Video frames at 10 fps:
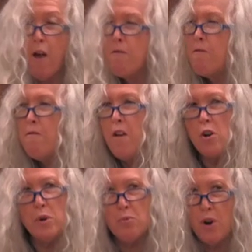
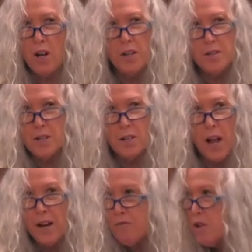Very rarely does a
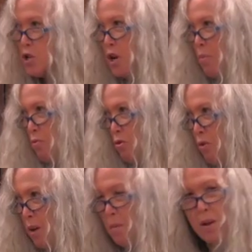client finish our
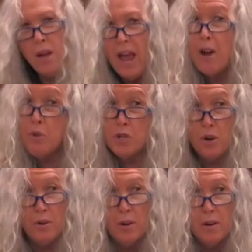program and return.